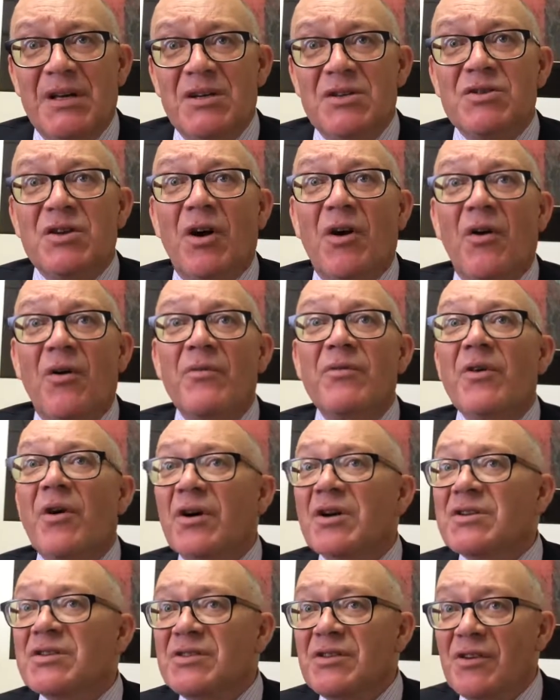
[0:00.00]
So of
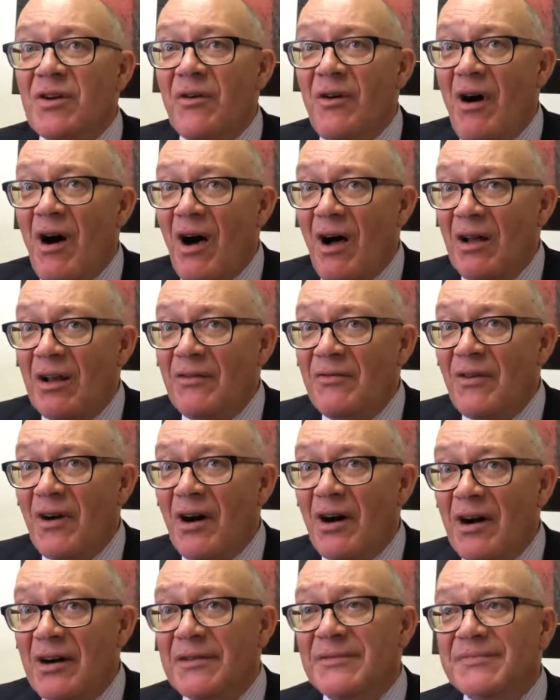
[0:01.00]
course, you know, all of
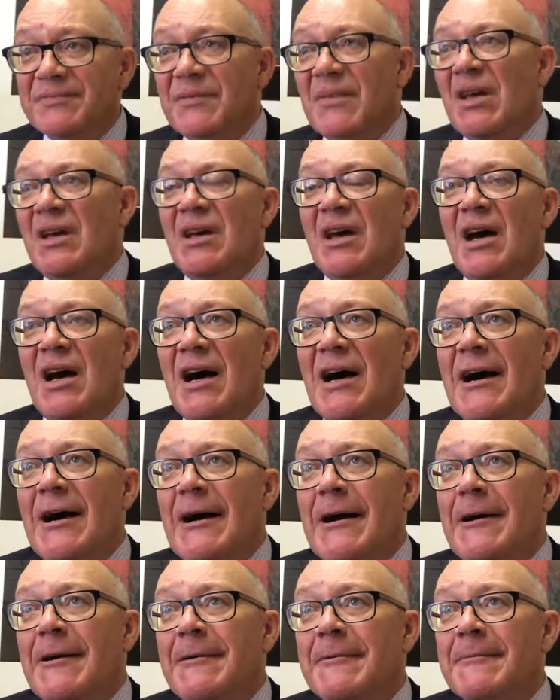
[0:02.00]
our
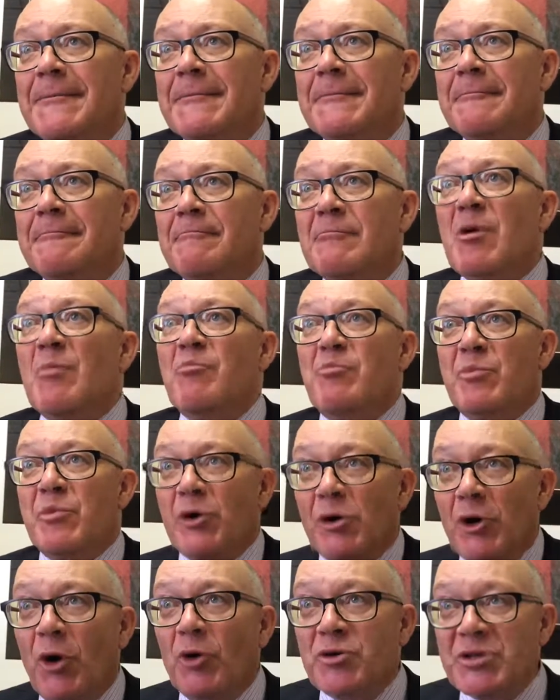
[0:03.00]
um,
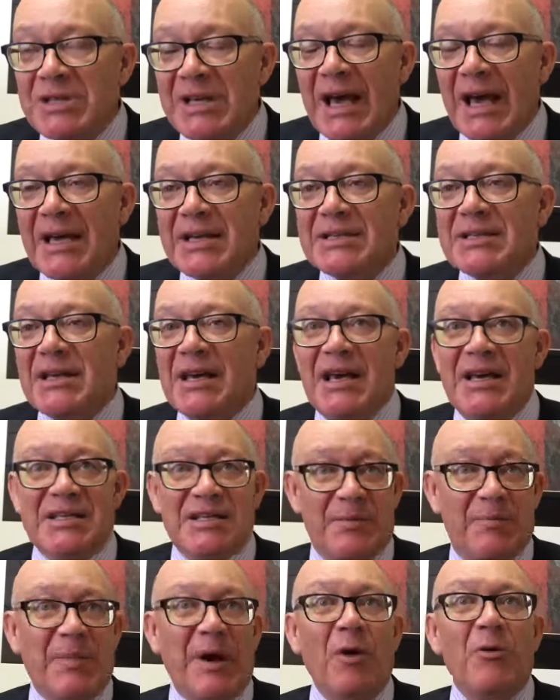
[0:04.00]
process is
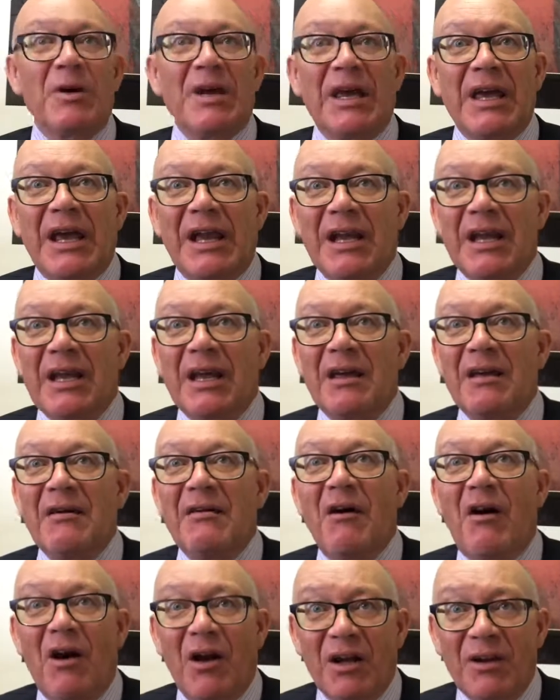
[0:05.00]
about getting
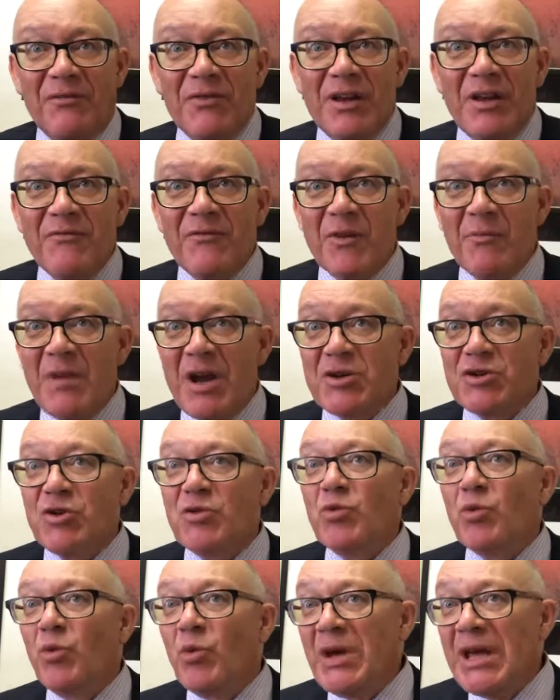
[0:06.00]
all of the
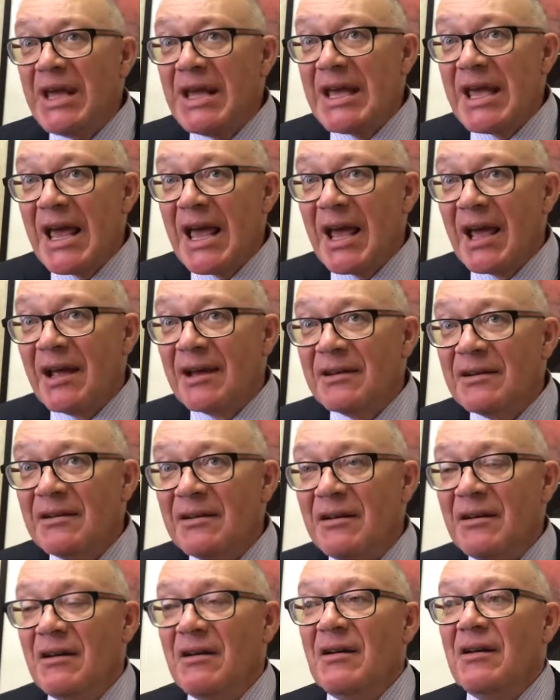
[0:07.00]
information we can
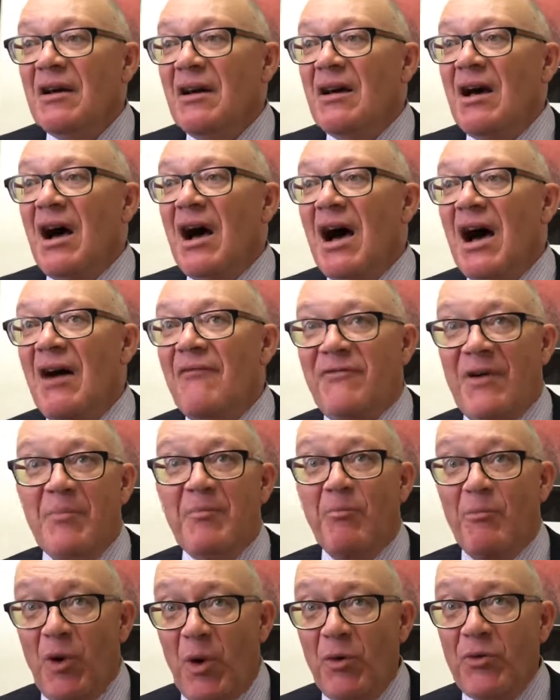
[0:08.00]
uh,
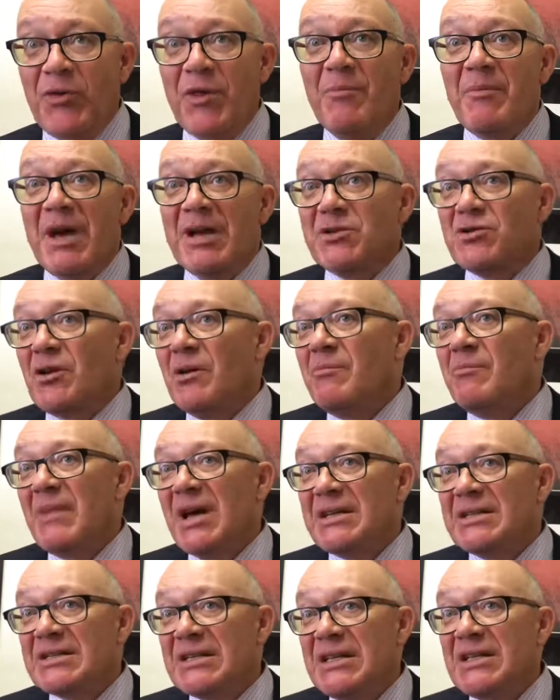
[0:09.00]
from both the mentor and
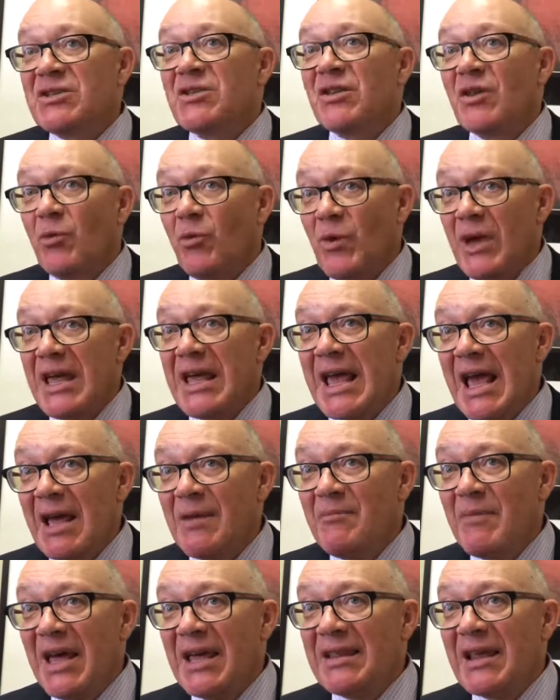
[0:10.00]
mentee so that we
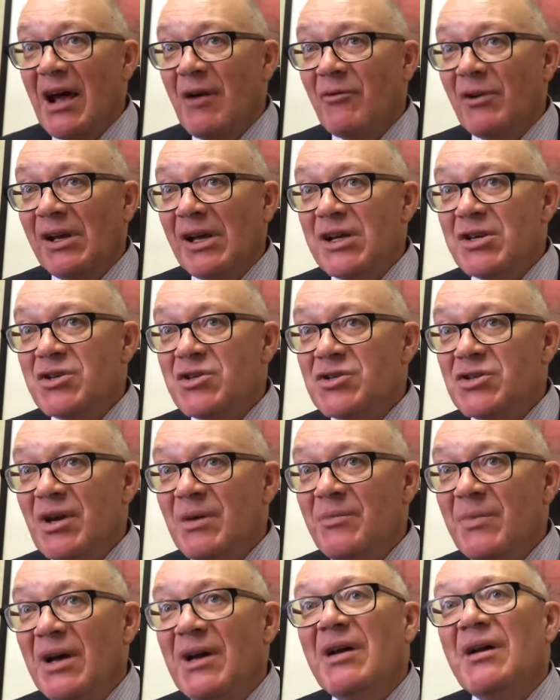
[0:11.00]
can make that
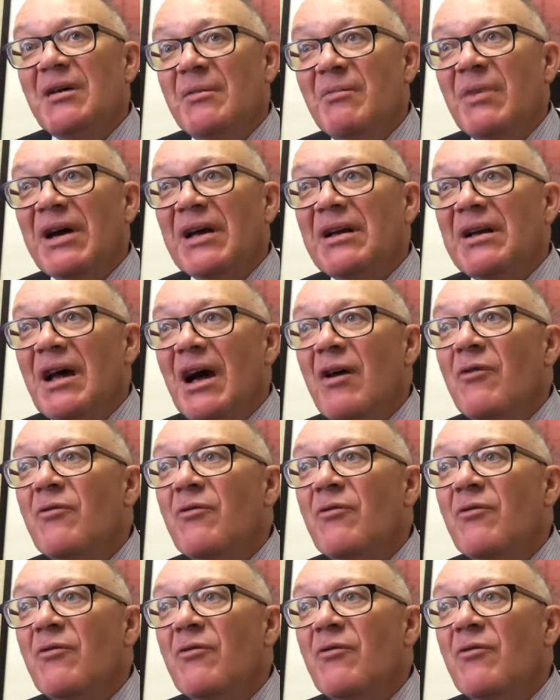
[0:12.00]
relationship. But